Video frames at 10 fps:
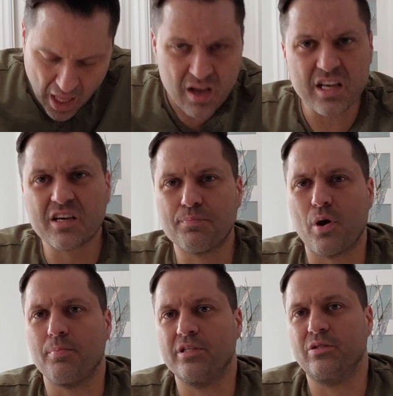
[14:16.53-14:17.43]
It could
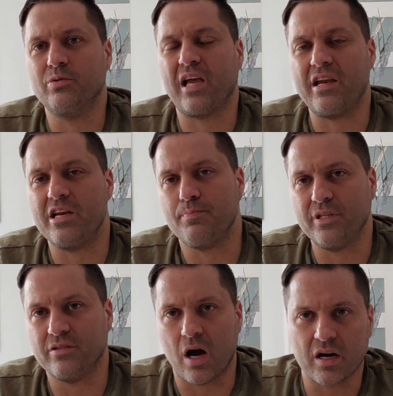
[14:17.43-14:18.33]
probably do
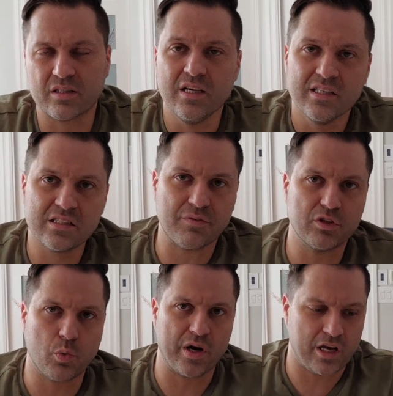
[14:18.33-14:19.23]
1080p docked,
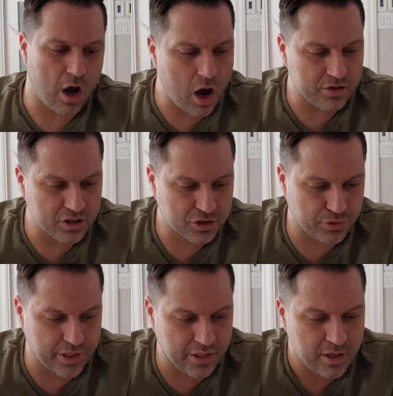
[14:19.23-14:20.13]
720 on the
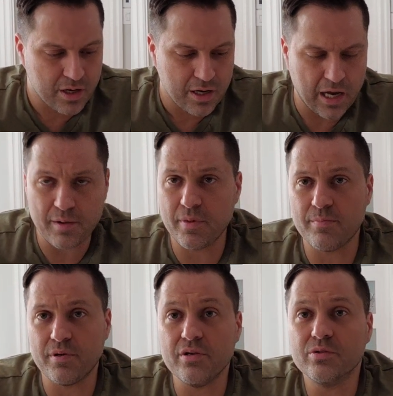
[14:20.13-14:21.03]
screen, and
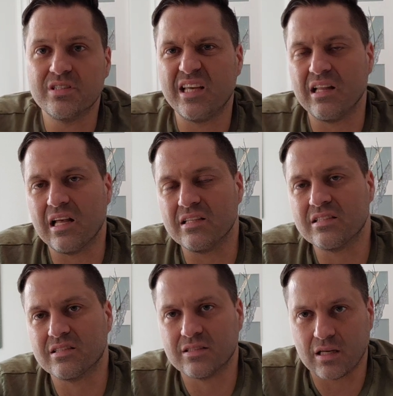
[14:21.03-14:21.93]
maybe use
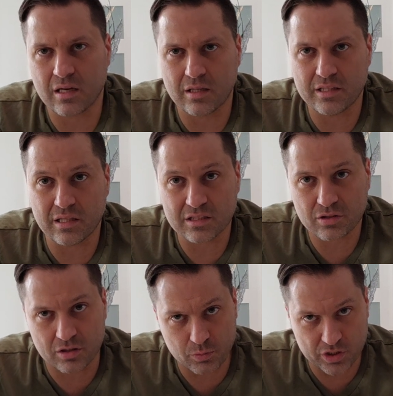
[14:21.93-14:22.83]

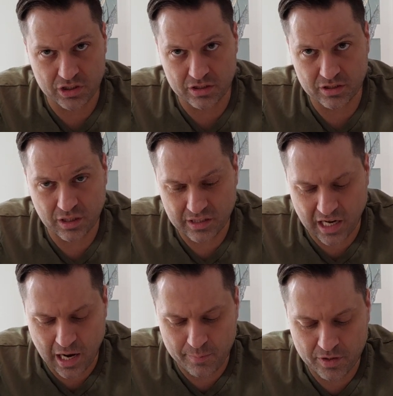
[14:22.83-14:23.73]
DLSR, which is
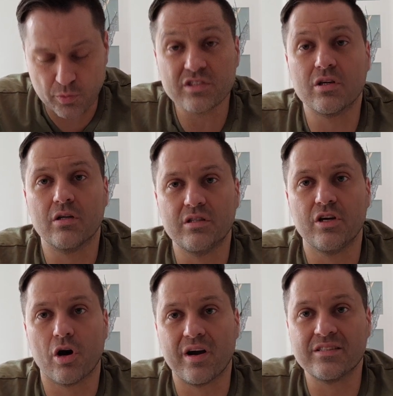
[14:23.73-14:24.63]

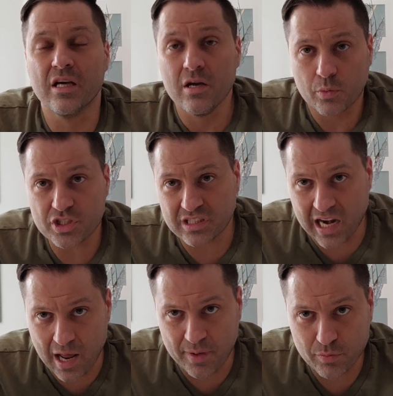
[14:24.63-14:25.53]
DRS, which is
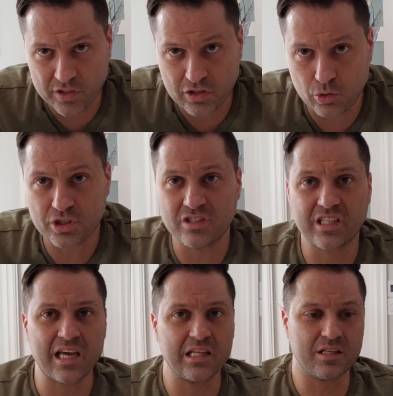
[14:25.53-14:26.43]
dynamic resolution
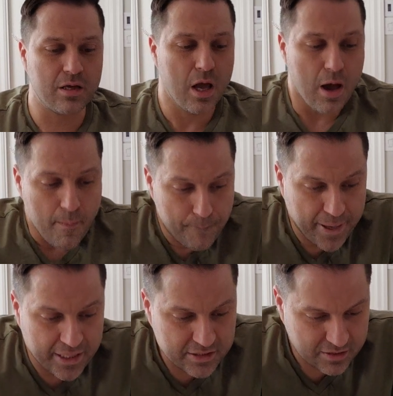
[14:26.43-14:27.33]
scaling
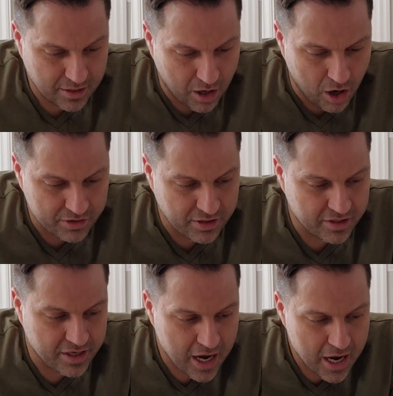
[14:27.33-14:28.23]
based on the
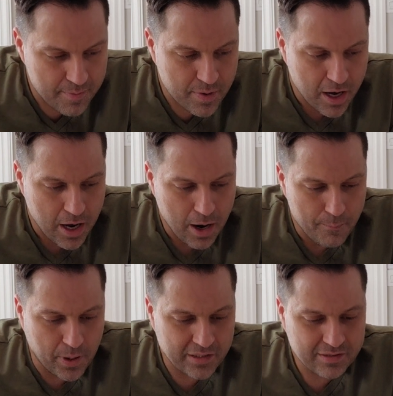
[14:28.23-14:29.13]
game.
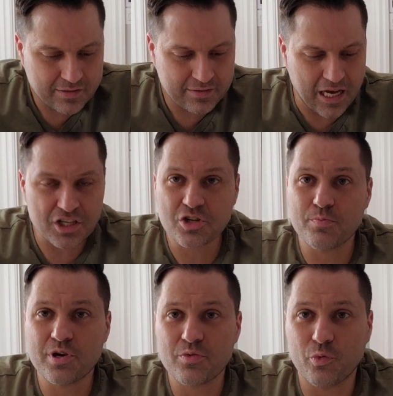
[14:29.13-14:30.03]
But that should
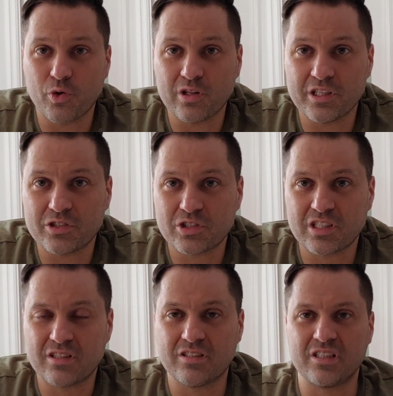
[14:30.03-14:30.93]
be really
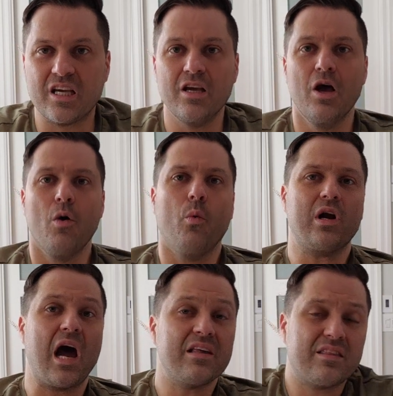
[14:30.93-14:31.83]
interesting to see. What
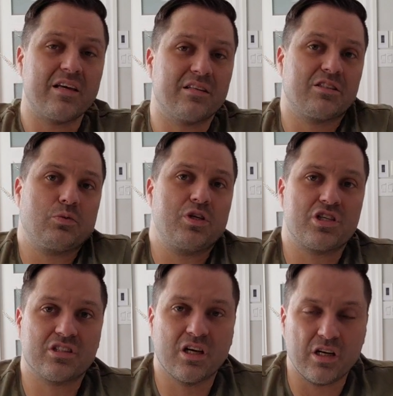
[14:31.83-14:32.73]
I think the Switch
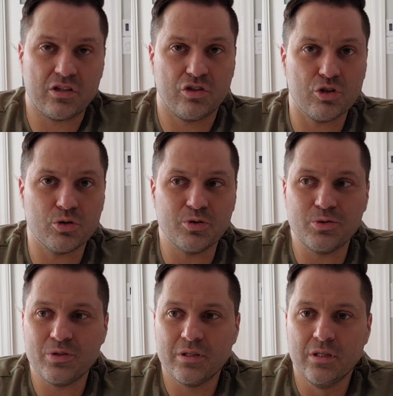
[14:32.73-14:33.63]
is going to
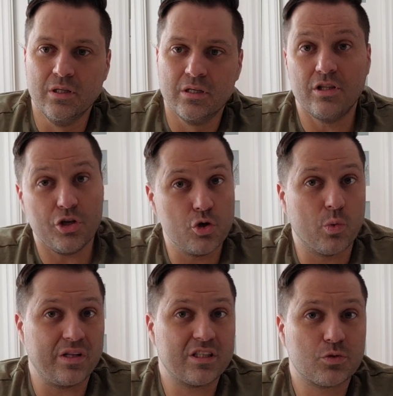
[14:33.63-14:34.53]
do, the new
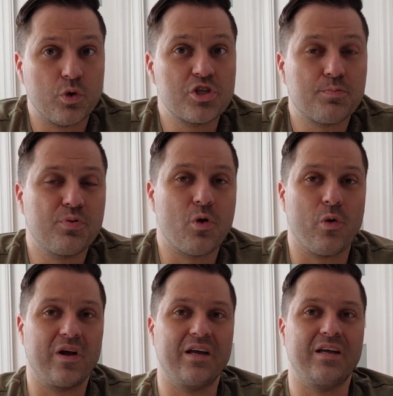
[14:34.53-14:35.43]
one, the Switch Pro,